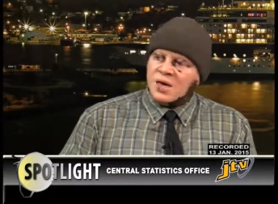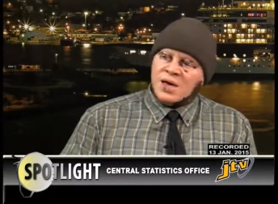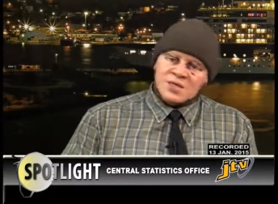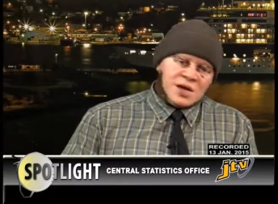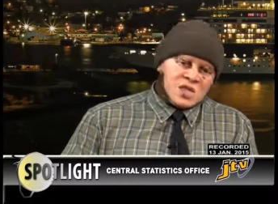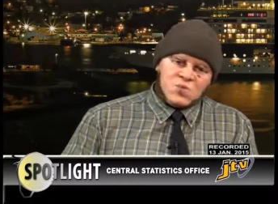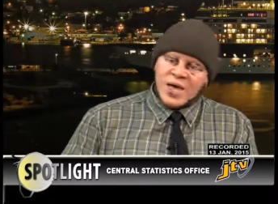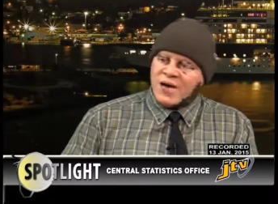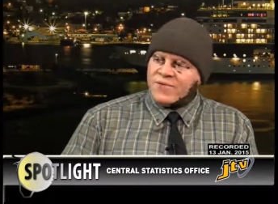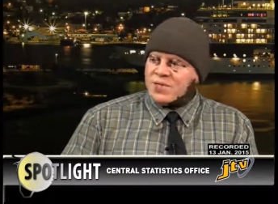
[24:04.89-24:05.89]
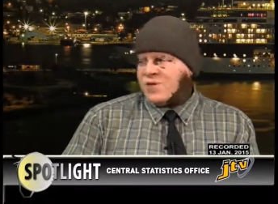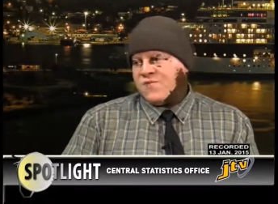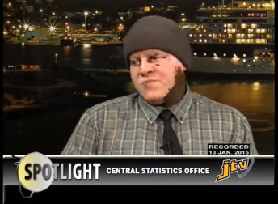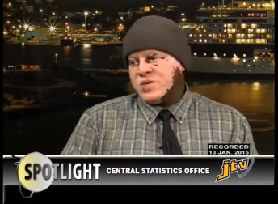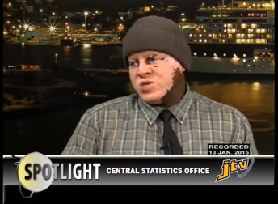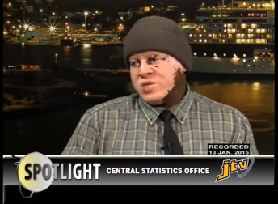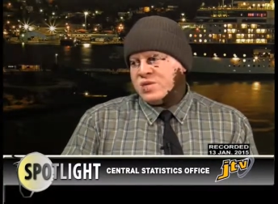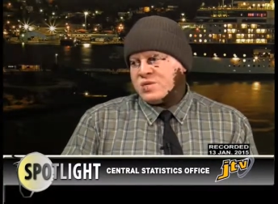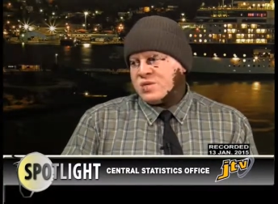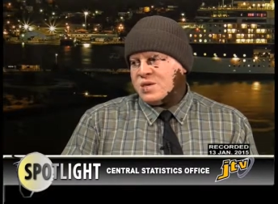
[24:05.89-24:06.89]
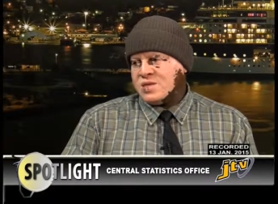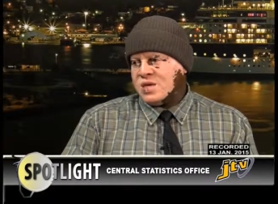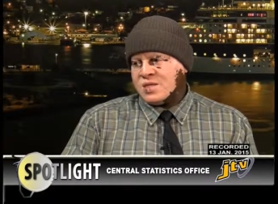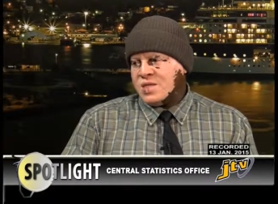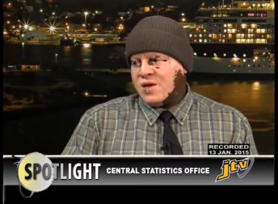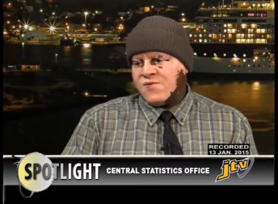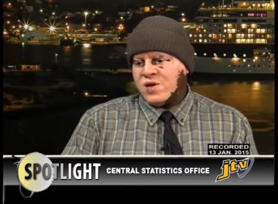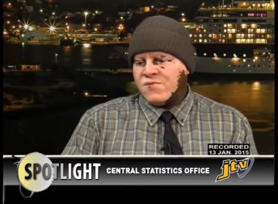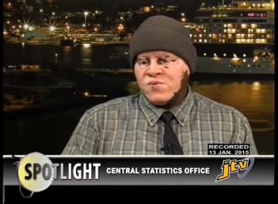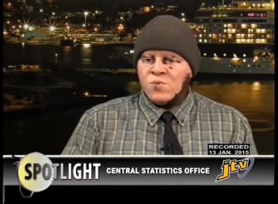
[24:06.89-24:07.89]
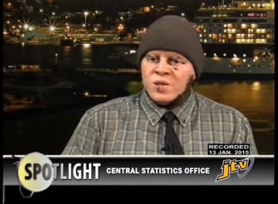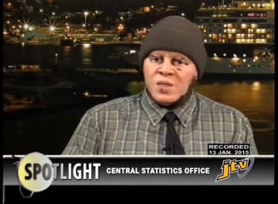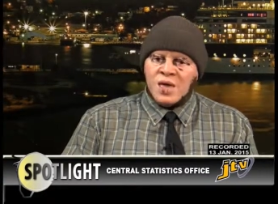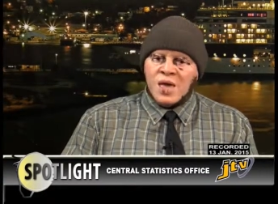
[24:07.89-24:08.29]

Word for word: As long as we have it, the information is, is, is there for everyone.